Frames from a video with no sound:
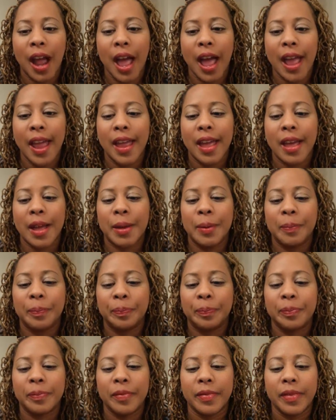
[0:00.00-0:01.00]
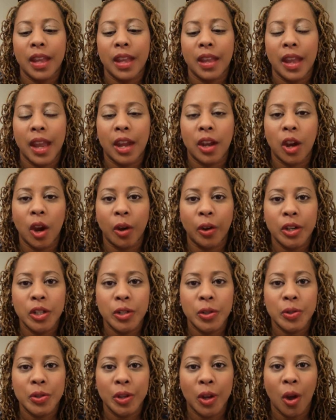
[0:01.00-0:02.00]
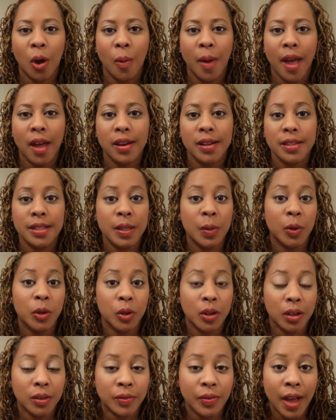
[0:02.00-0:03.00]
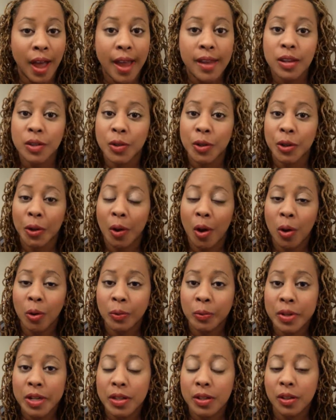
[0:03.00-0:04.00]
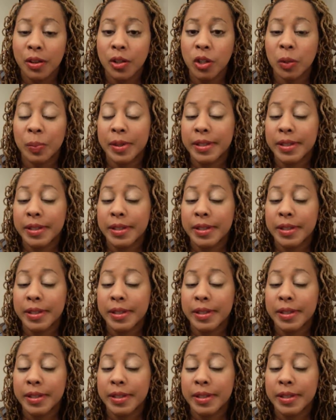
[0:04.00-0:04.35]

I encourage you to go out and see what you can find and do your own research.